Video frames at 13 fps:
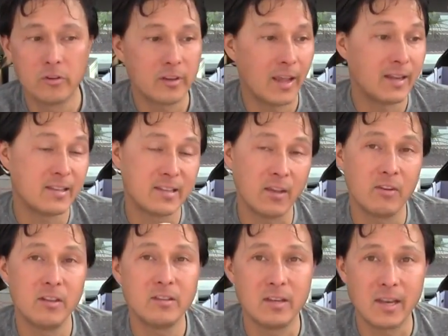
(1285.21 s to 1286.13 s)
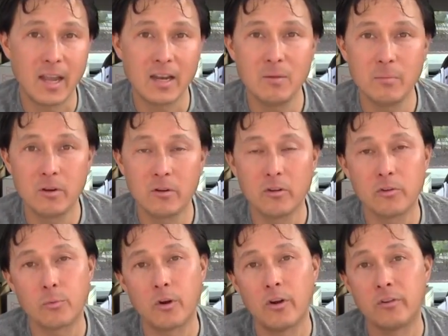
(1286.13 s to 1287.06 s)
is add seventy to ninety
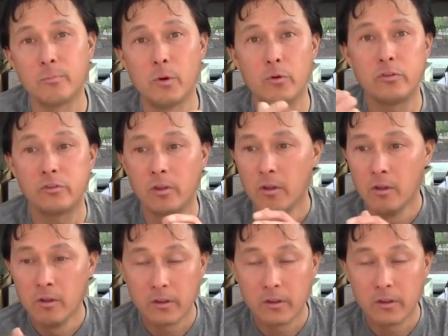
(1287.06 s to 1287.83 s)
minerals, whereas most